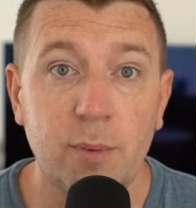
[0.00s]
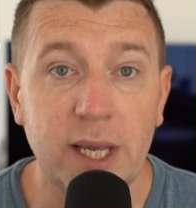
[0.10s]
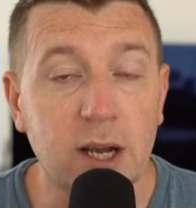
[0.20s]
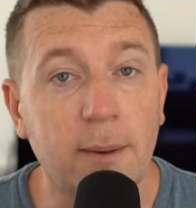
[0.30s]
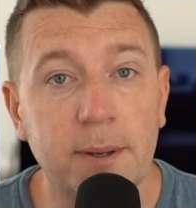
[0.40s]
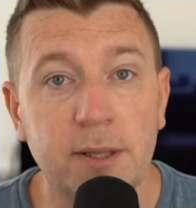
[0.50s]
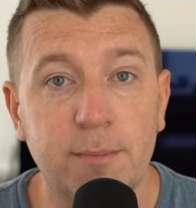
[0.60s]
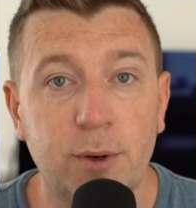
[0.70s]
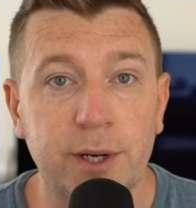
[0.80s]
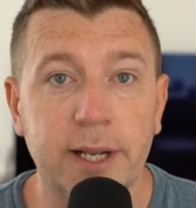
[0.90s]
wake up in the
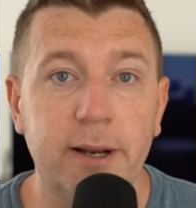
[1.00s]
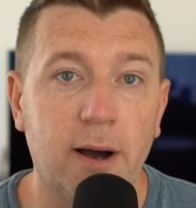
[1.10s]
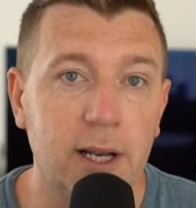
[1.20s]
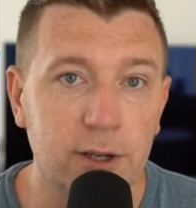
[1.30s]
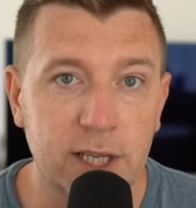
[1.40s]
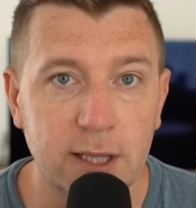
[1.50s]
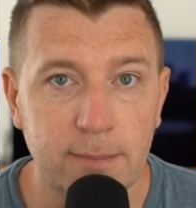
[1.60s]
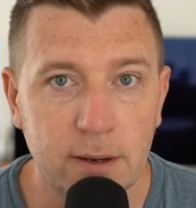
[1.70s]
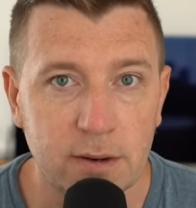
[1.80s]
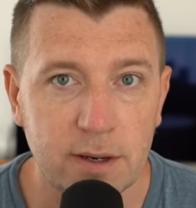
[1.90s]
morning, I look in the
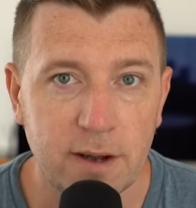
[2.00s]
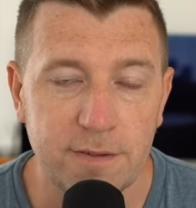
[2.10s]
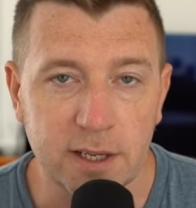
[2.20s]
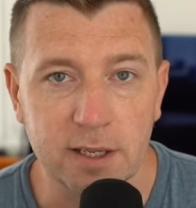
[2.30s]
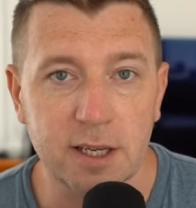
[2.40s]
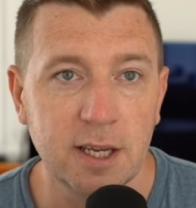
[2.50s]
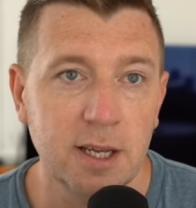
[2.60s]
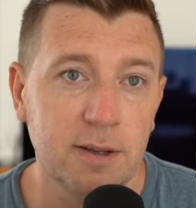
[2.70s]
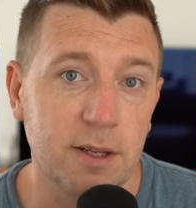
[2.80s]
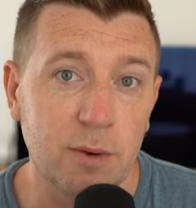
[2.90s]
mirror and I think,
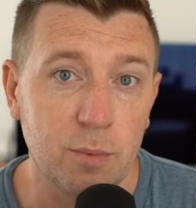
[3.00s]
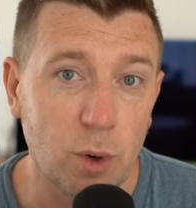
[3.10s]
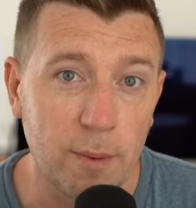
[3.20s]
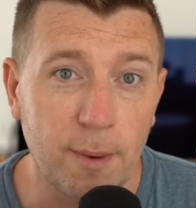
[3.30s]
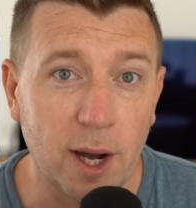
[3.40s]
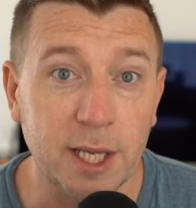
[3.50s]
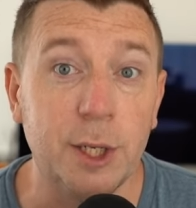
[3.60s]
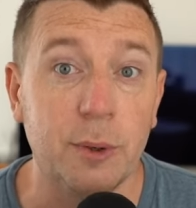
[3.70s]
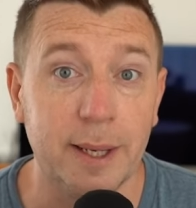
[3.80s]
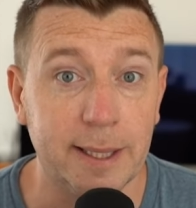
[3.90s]
what am I
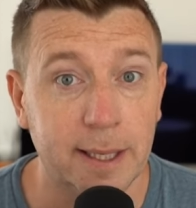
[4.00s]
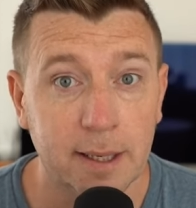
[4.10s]
doing?